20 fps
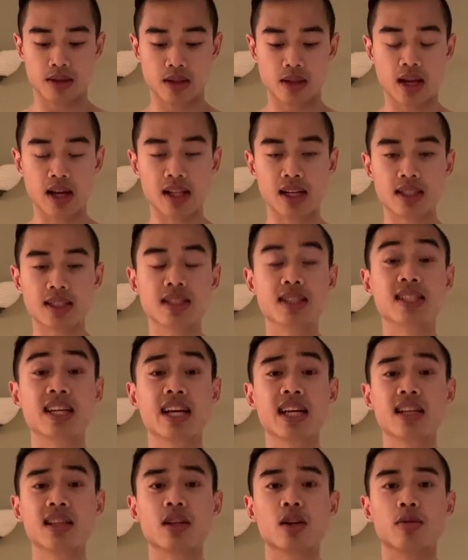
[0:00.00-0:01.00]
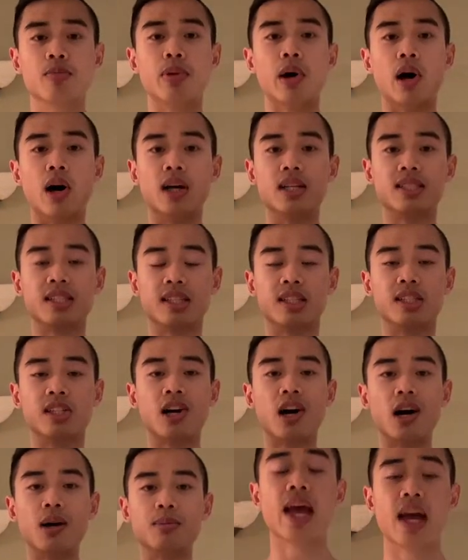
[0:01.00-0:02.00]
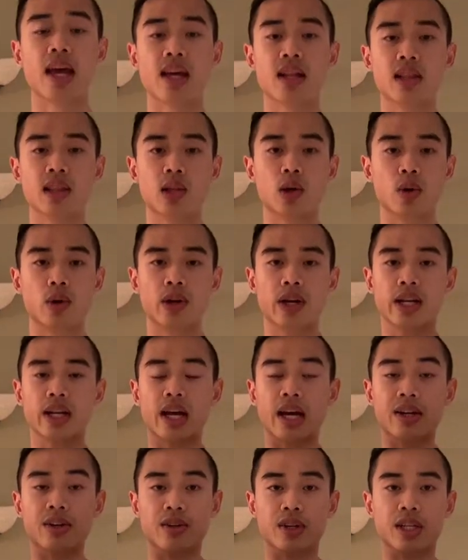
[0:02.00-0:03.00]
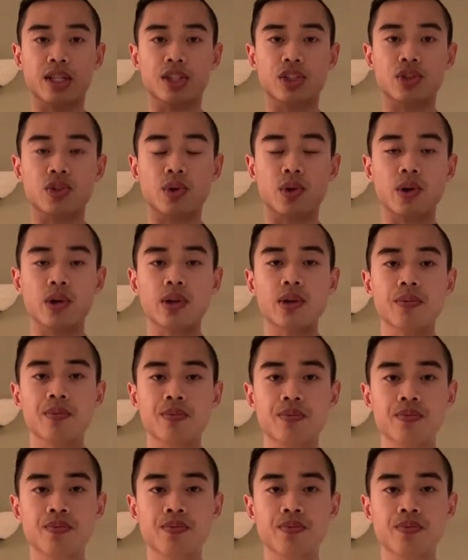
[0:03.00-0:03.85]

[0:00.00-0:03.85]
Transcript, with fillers: I like to take a little pause at the top and lower it under control.